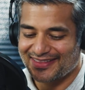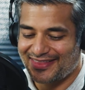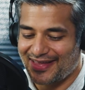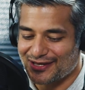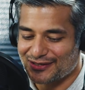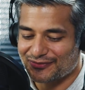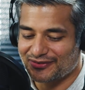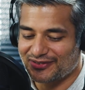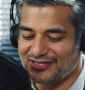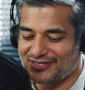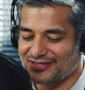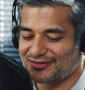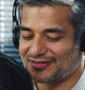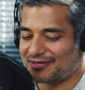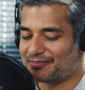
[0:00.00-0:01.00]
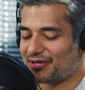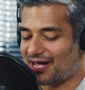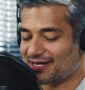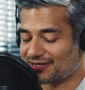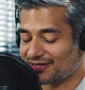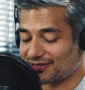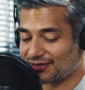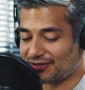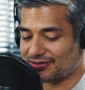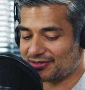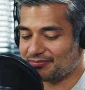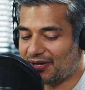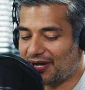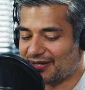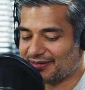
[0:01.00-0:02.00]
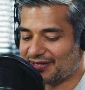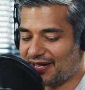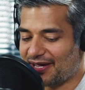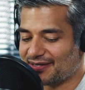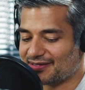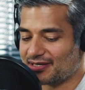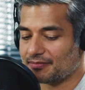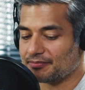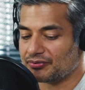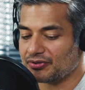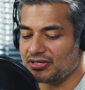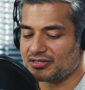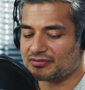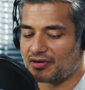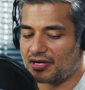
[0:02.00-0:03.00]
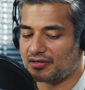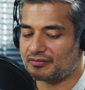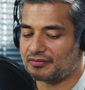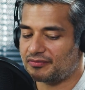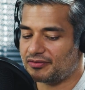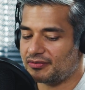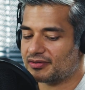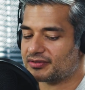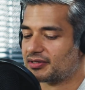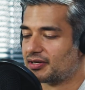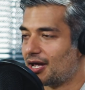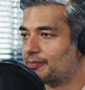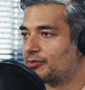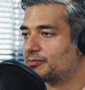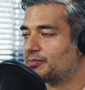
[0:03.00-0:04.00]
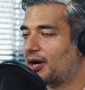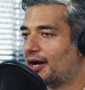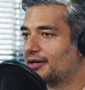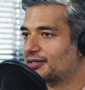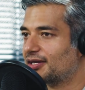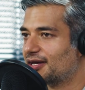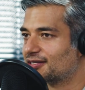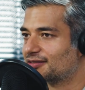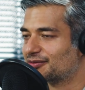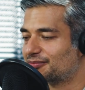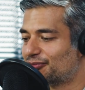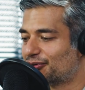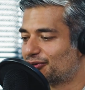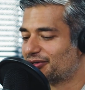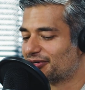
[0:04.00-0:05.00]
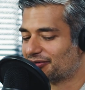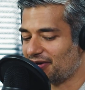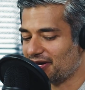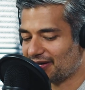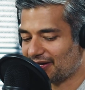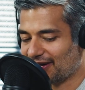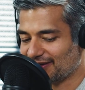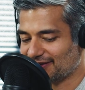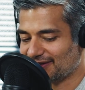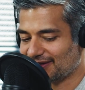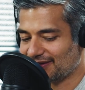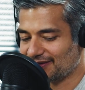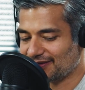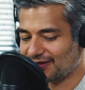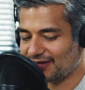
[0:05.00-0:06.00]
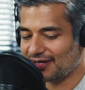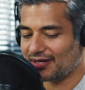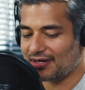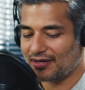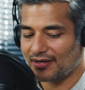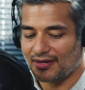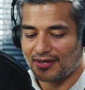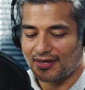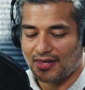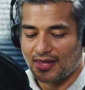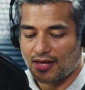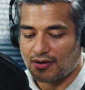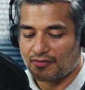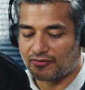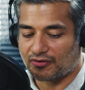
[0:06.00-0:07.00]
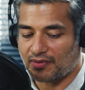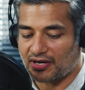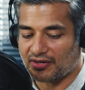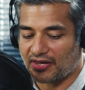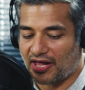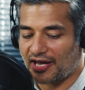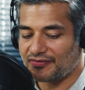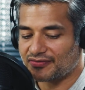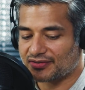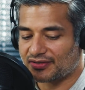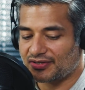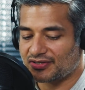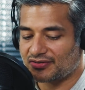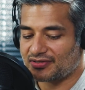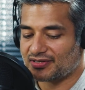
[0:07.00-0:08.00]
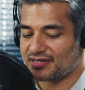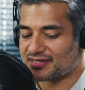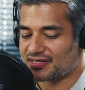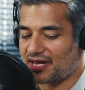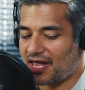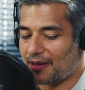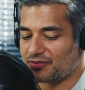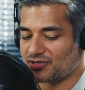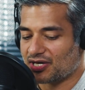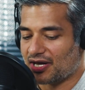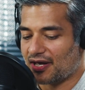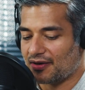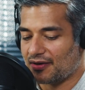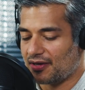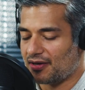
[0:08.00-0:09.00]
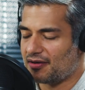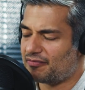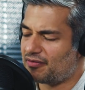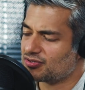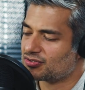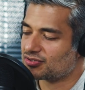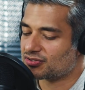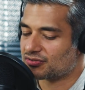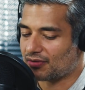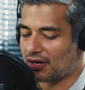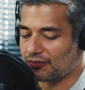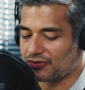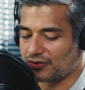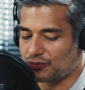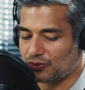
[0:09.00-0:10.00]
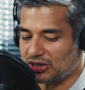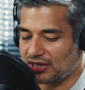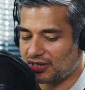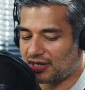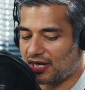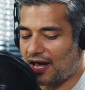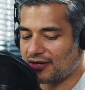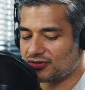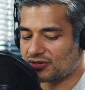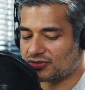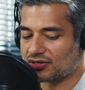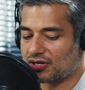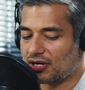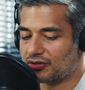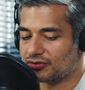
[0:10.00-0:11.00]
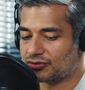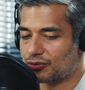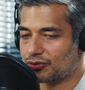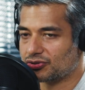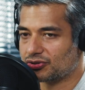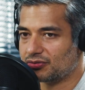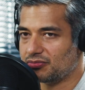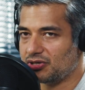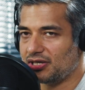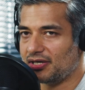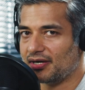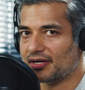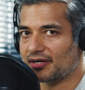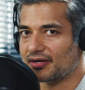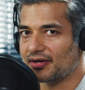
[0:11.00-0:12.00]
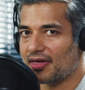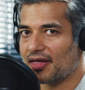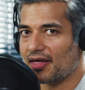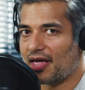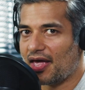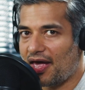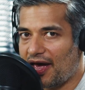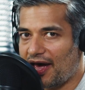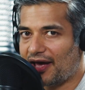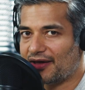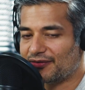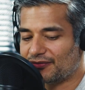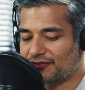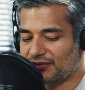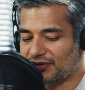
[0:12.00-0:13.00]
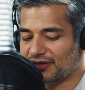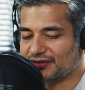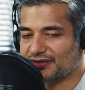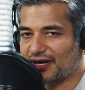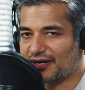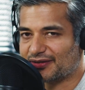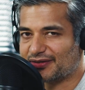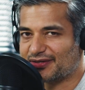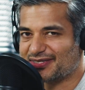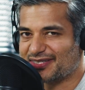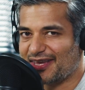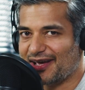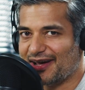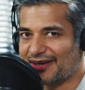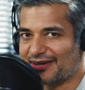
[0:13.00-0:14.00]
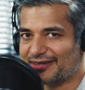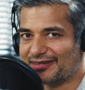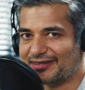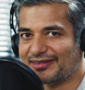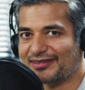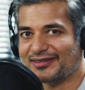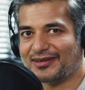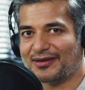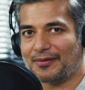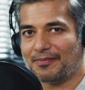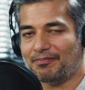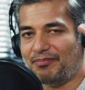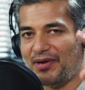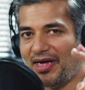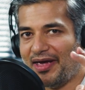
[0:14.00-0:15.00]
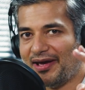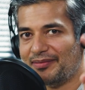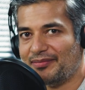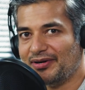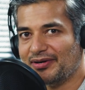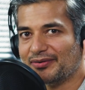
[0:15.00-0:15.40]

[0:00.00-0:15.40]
Thanks for listening to the Plastic Surgeon Podcast, and please rate and review us on Apple Podcasts for more great content. For my live surgeries and Snapchat and adventures throughout the week, catch us on all social media at Real Dr. Seattle. Bam,